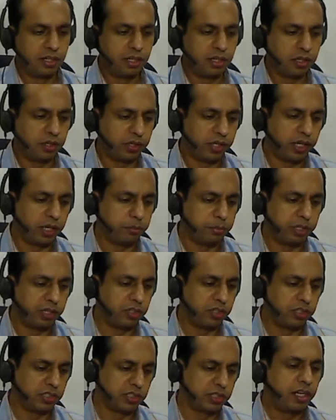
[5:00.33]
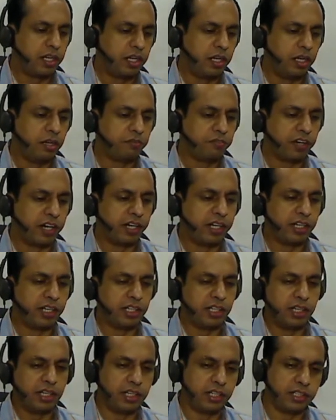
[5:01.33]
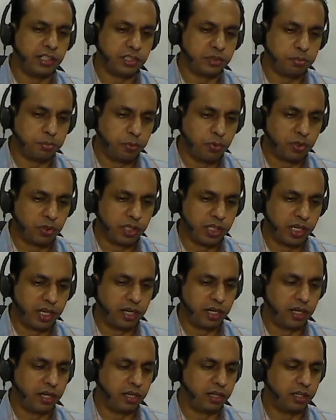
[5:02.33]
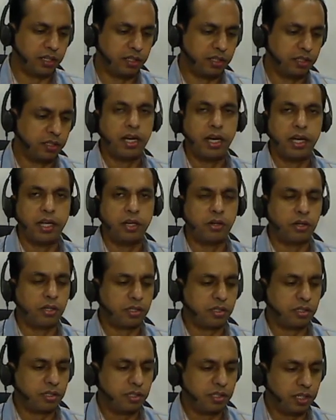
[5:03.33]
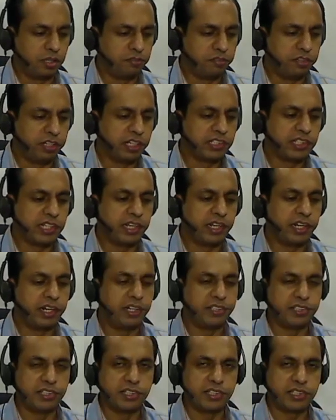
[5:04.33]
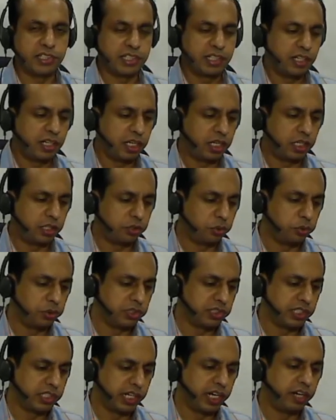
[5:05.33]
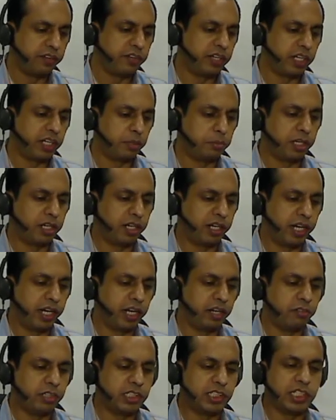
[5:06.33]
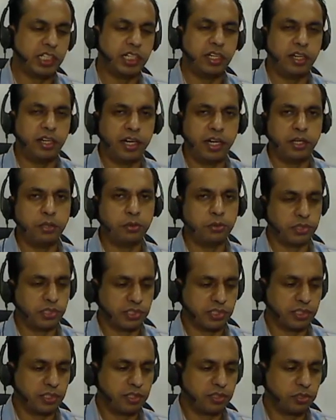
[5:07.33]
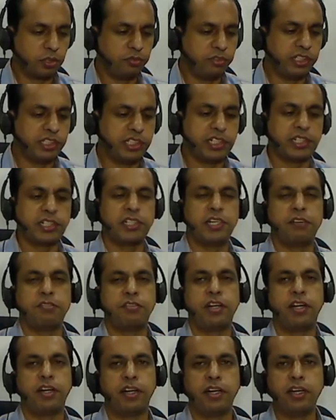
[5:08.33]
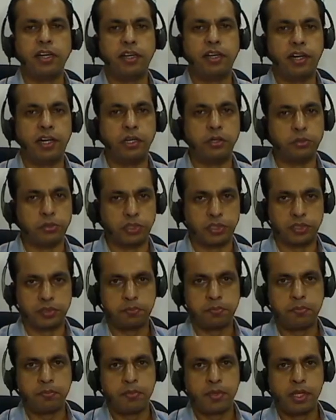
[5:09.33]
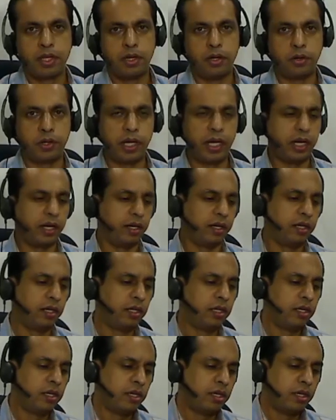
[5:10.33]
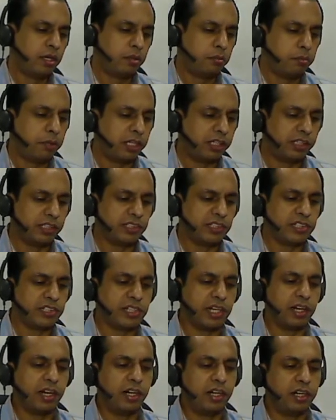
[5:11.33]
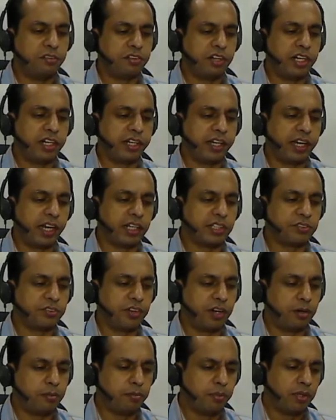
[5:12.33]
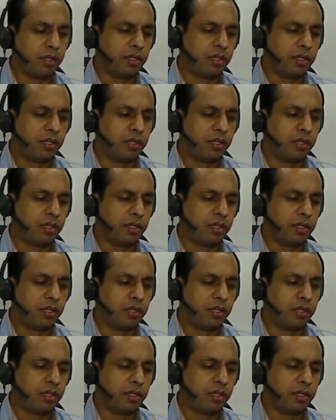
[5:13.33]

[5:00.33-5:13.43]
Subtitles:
Okay, because if ID is more than I naught, then Vs increases, and through this negative incremental gain, Vg reduces. So Vgs definitely reduces. Okay, but this is still a different case from